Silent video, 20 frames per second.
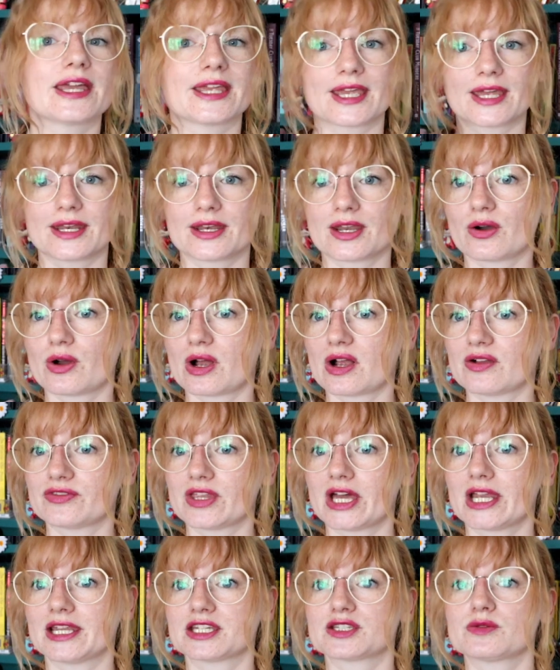Again, I'll have
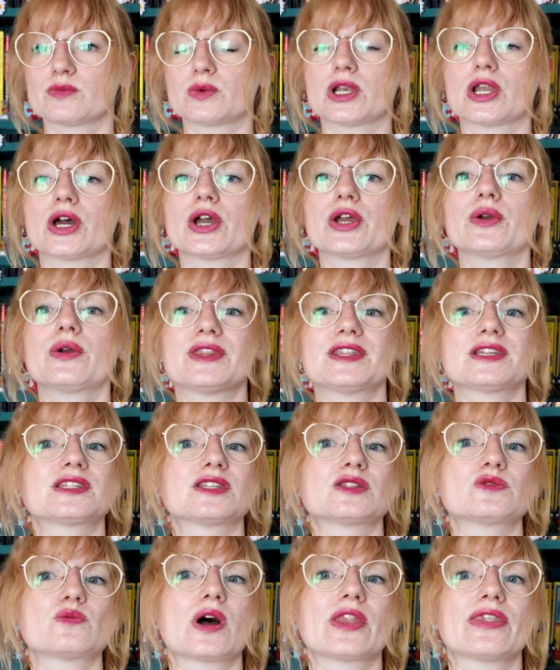that linked below. But this
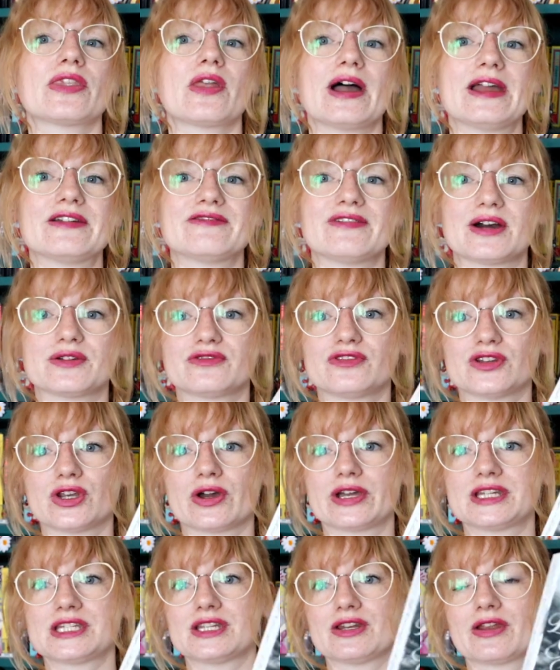is one that I found for
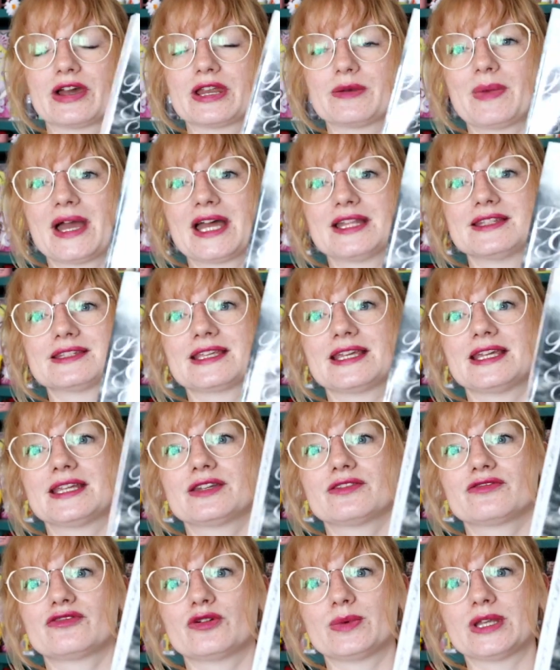99p
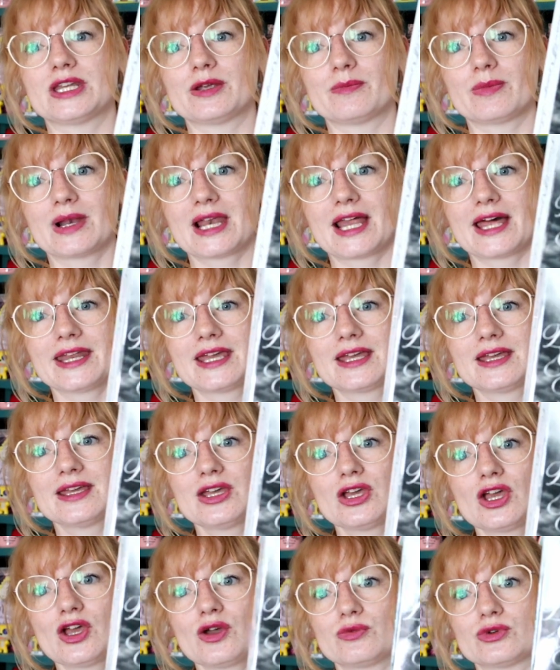in Forbidden Planet,
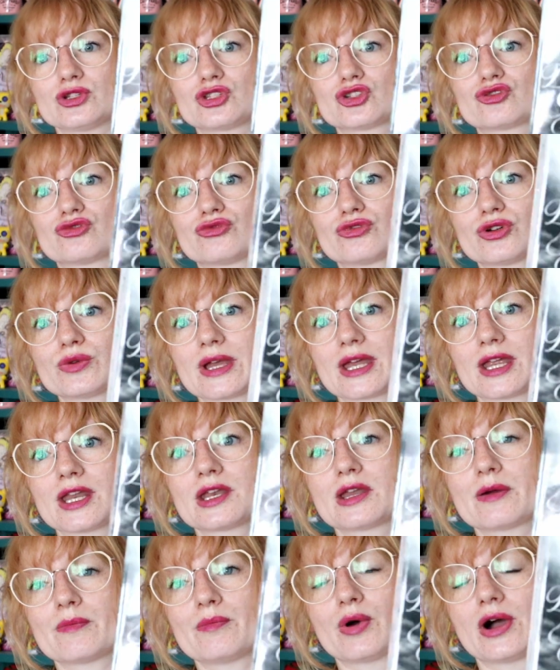was drew
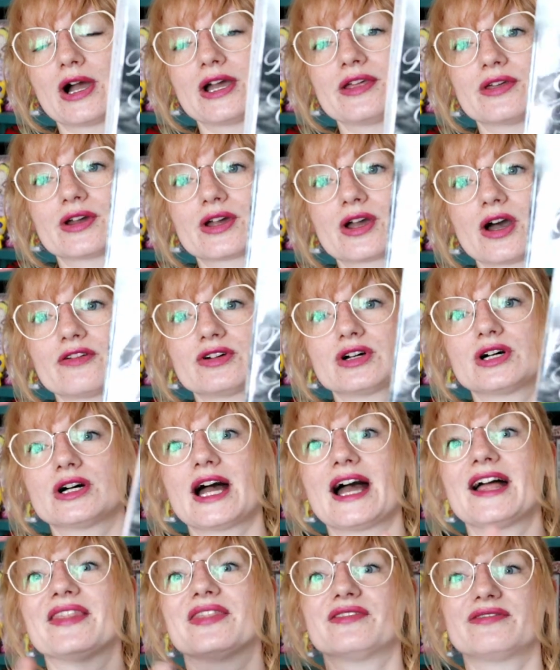in by the cover
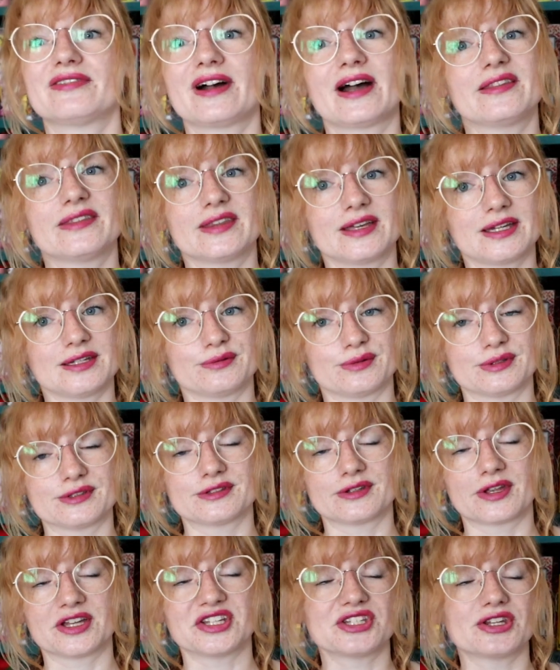and the fact that it
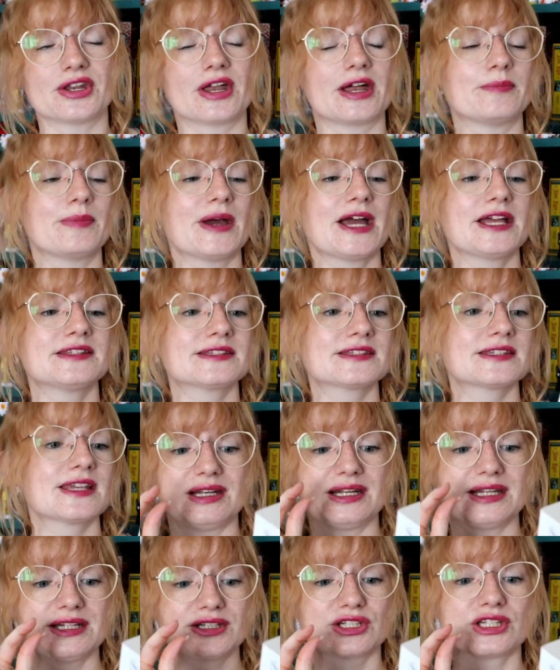was 99p.
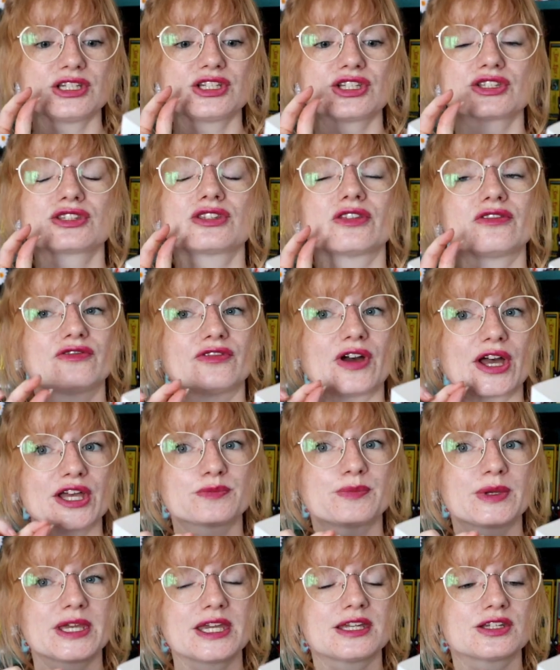Literally just the
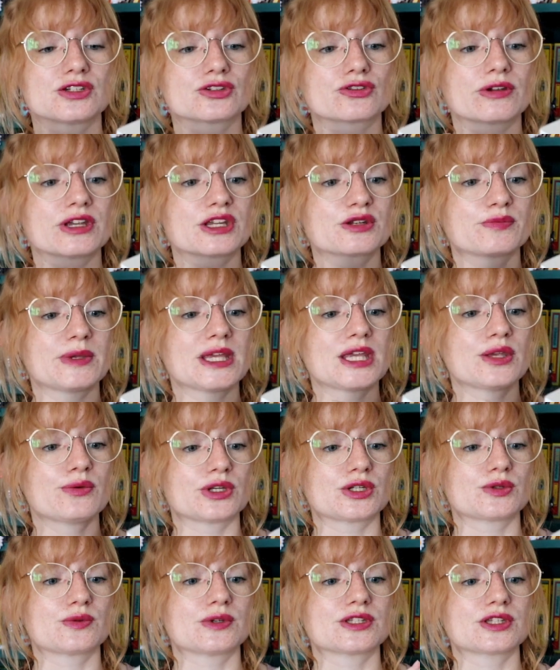first bit intrigued me,
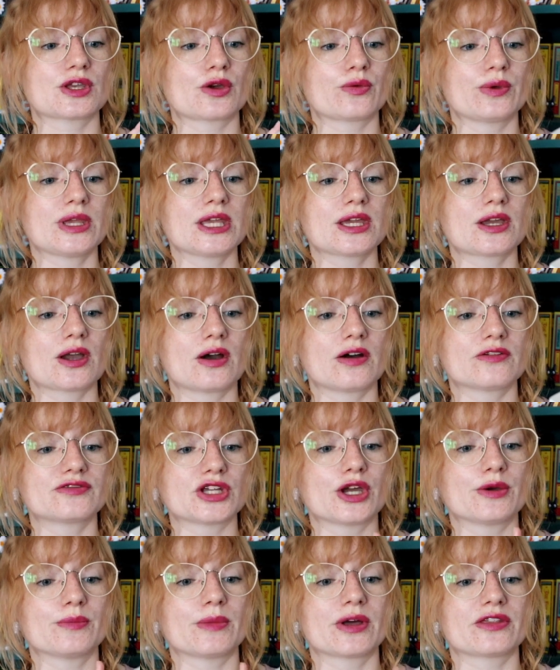which was a week
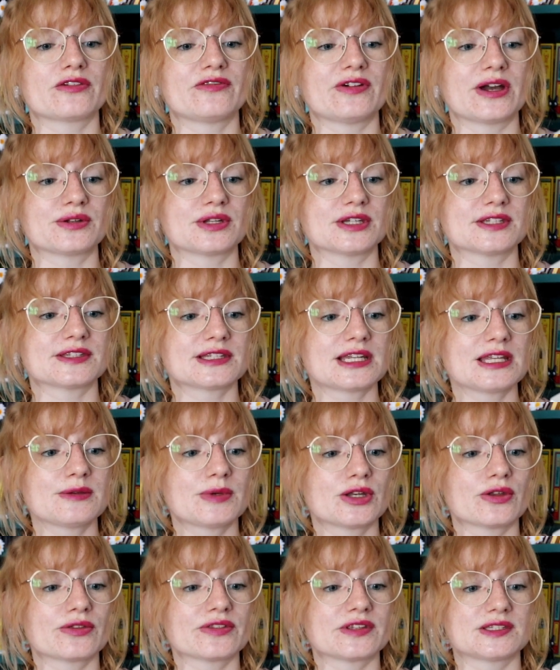after her mother found her
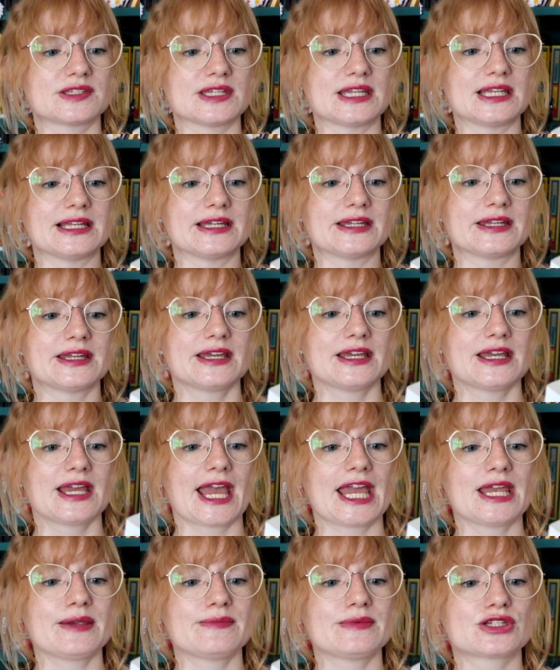sleeping on the ceiling,
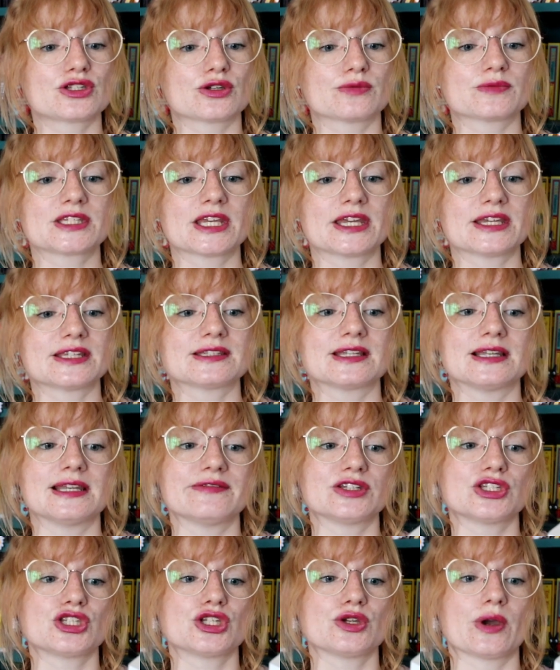Amy Tomset is
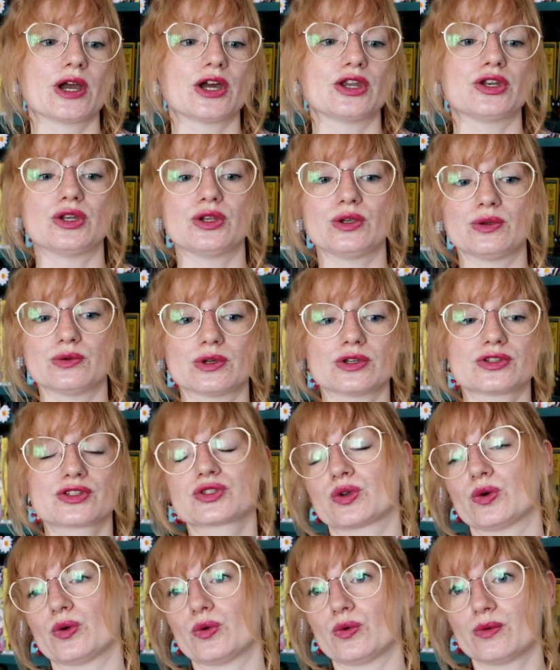delivered to her new
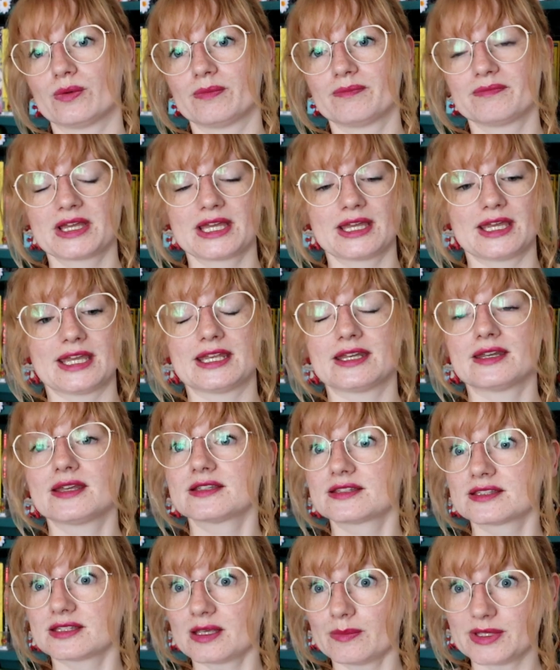school in
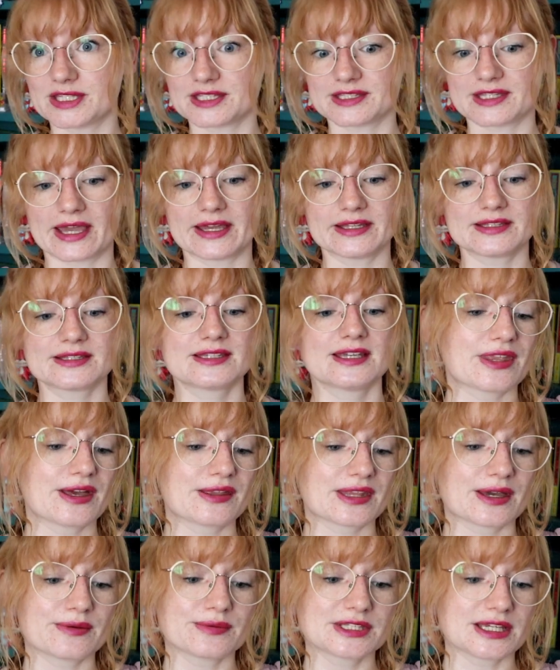Somerset.
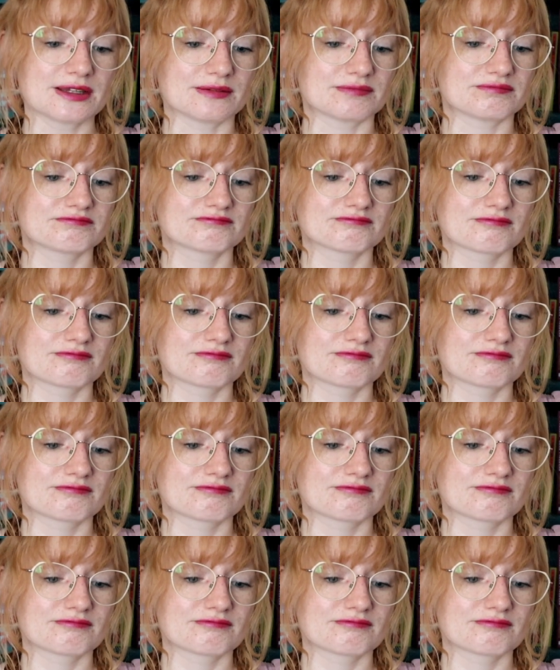That was it.